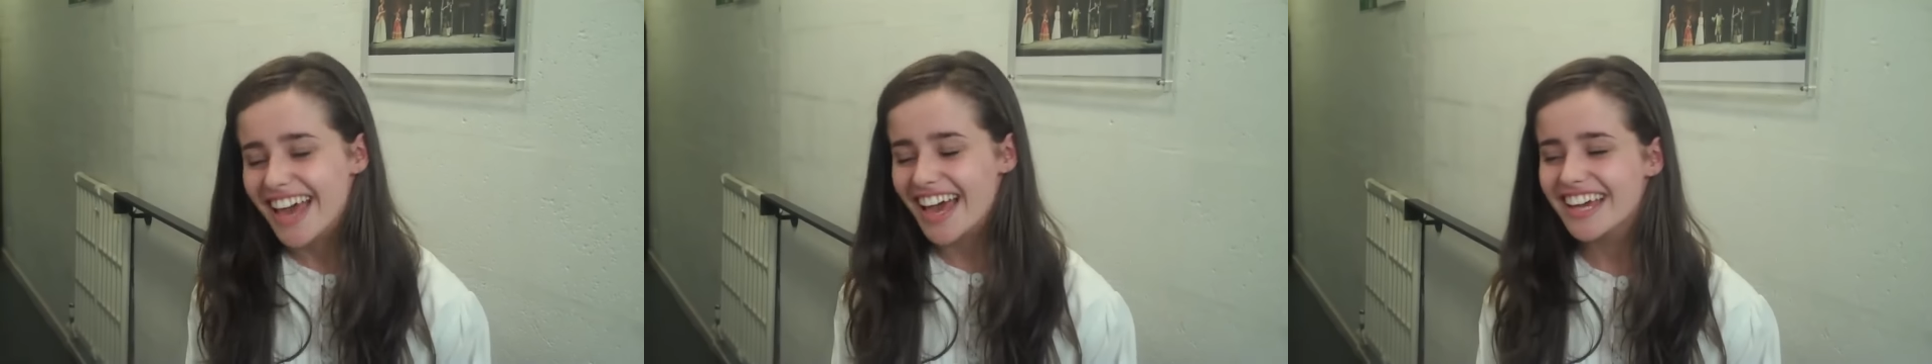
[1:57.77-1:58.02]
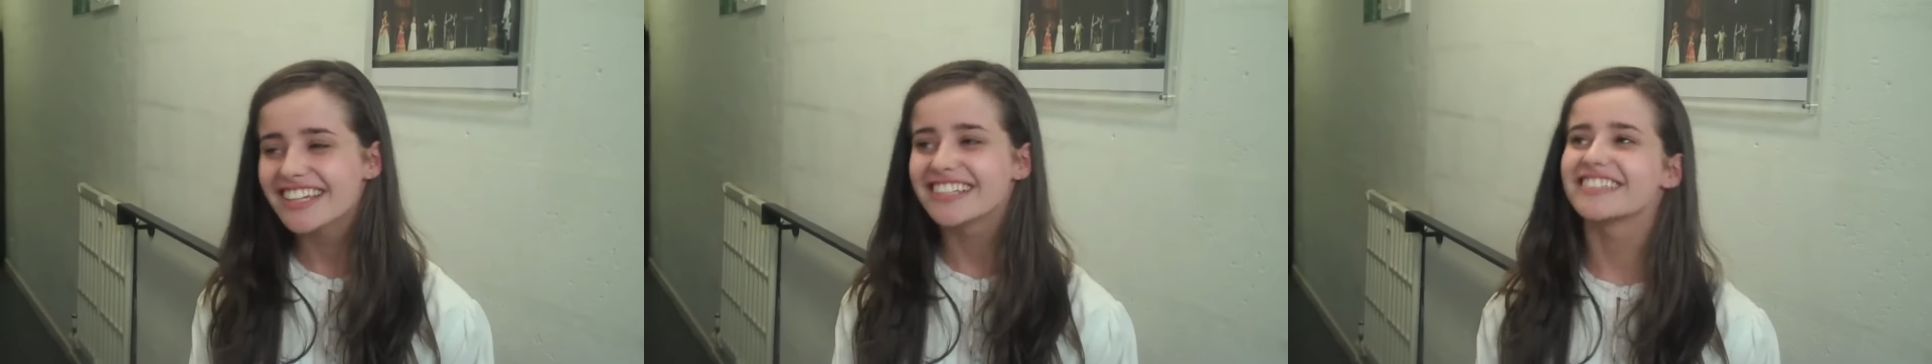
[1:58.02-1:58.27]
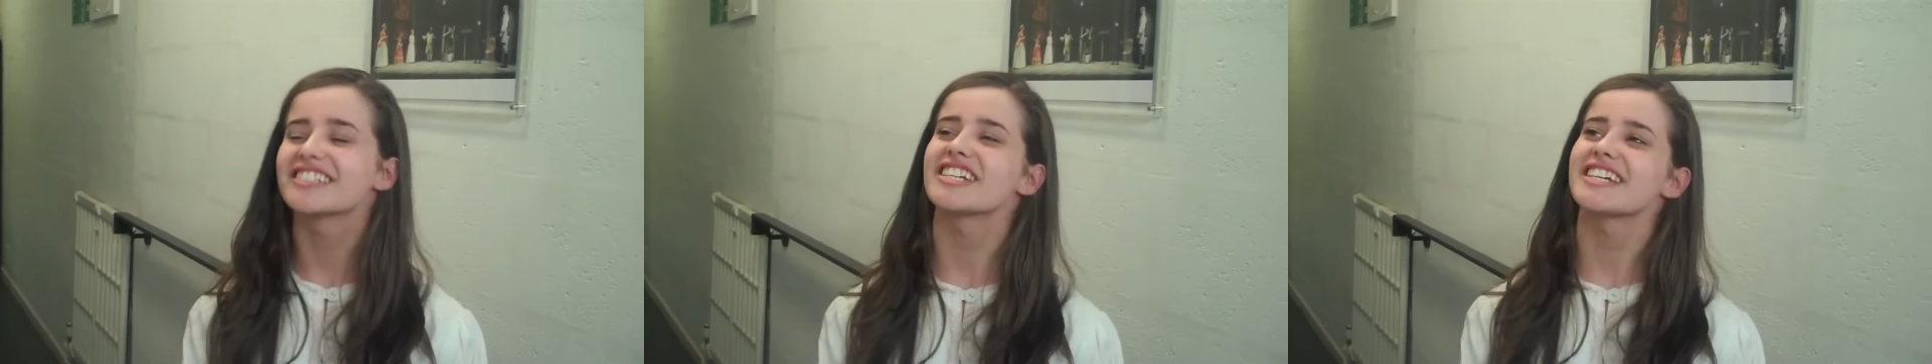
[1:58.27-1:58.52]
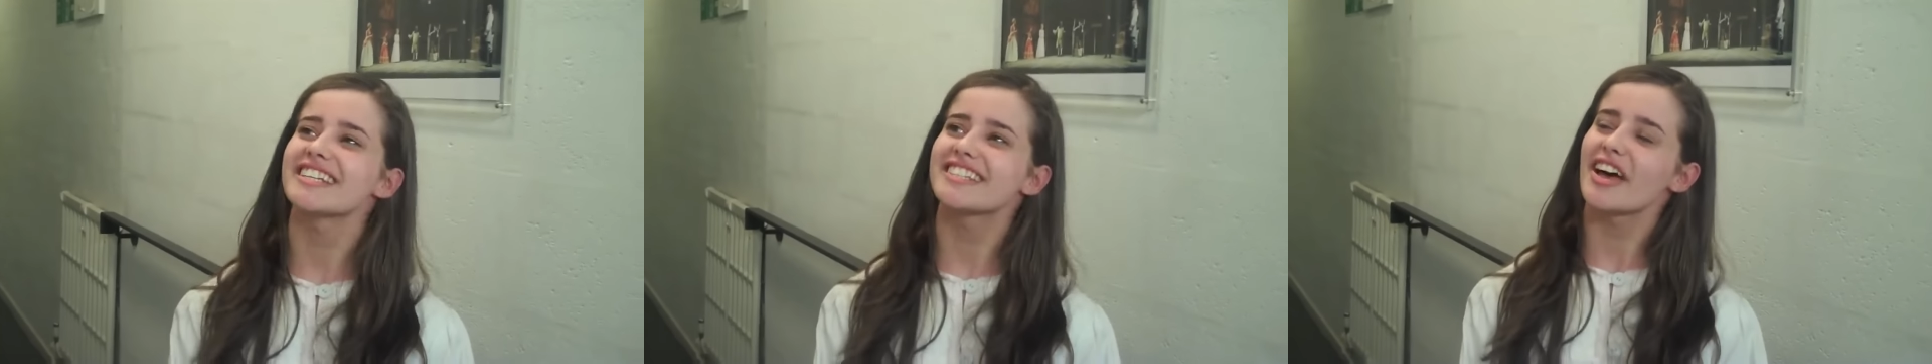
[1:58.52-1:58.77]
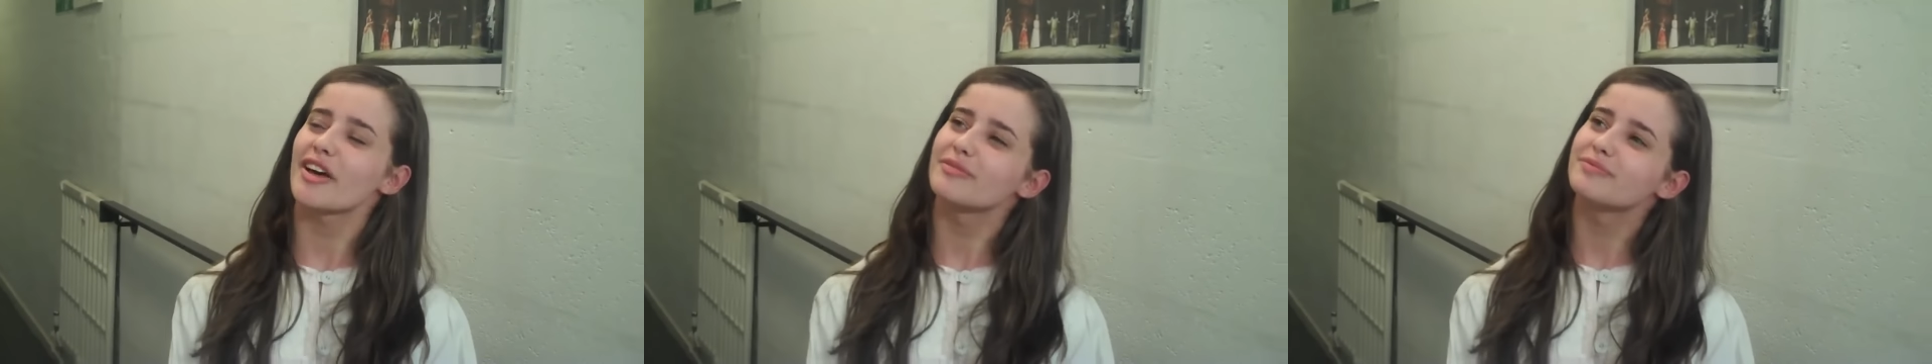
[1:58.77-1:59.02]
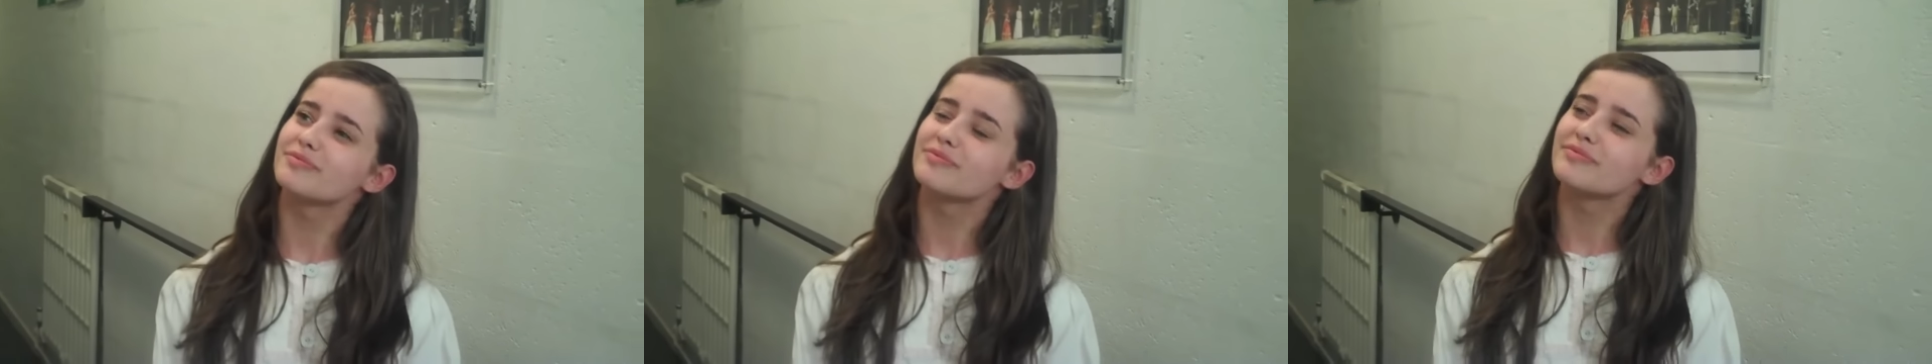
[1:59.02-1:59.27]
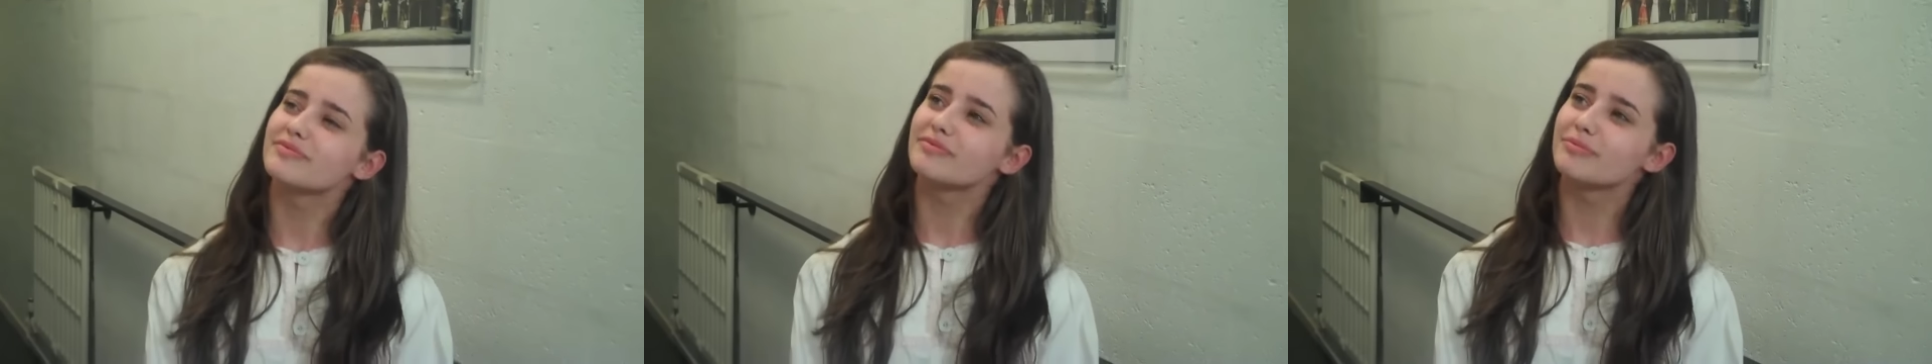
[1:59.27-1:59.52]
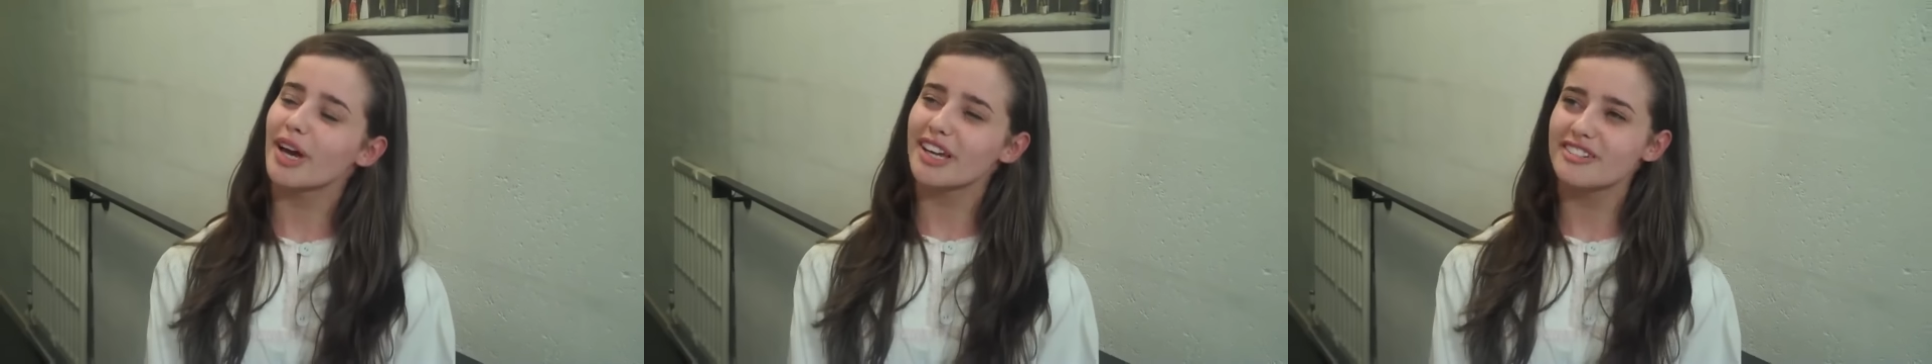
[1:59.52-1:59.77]
Yeah, she's um,
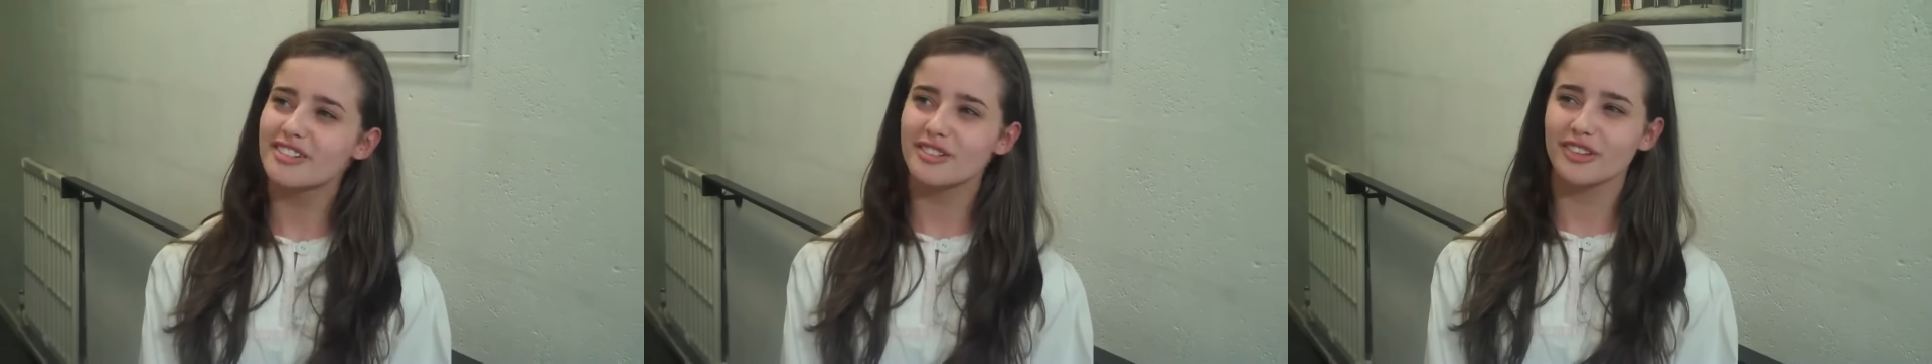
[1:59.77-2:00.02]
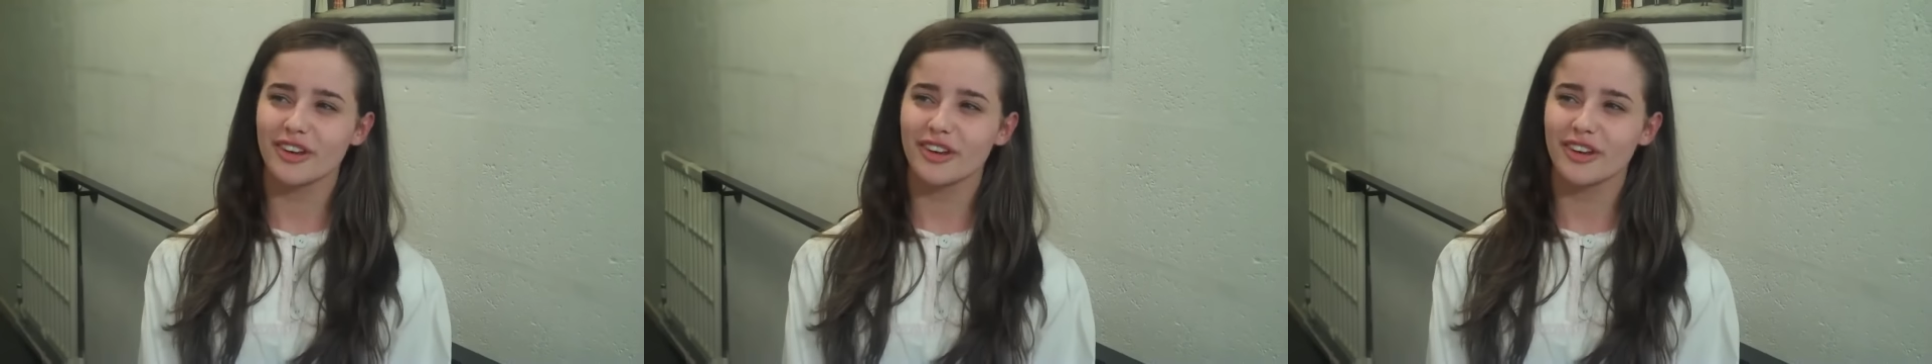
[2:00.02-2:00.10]
Bertha's on